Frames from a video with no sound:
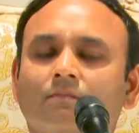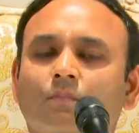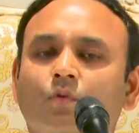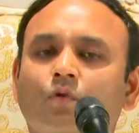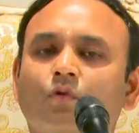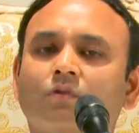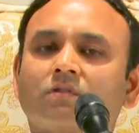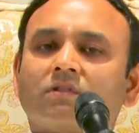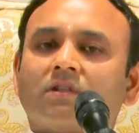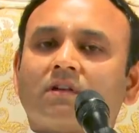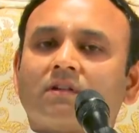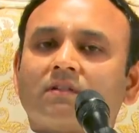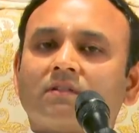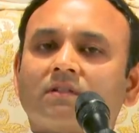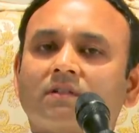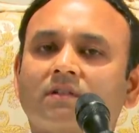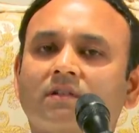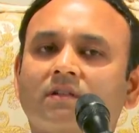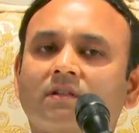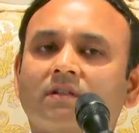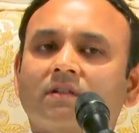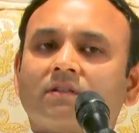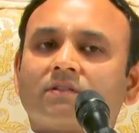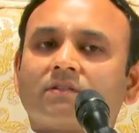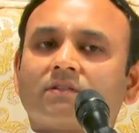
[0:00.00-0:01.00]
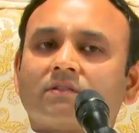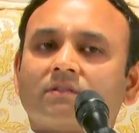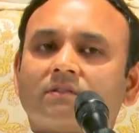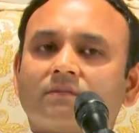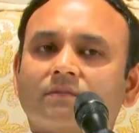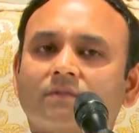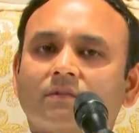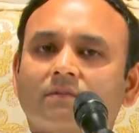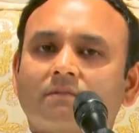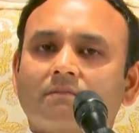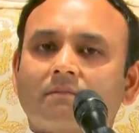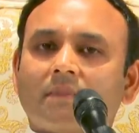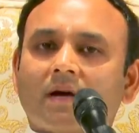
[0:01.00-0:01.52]
Both are the creation
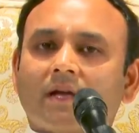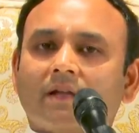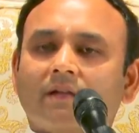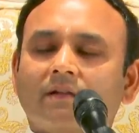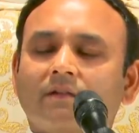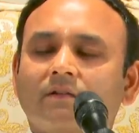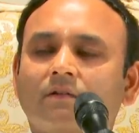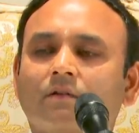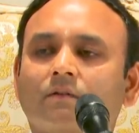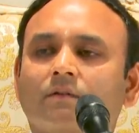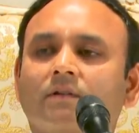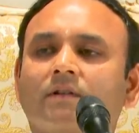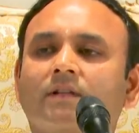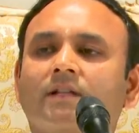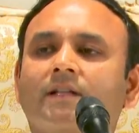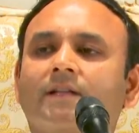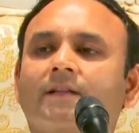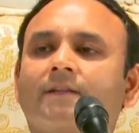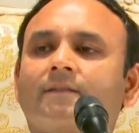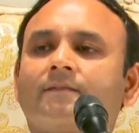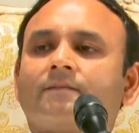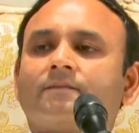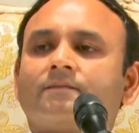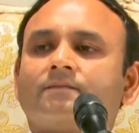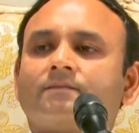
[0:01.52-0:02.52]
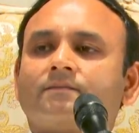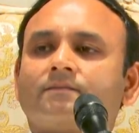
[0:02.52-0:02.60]
of your mind only.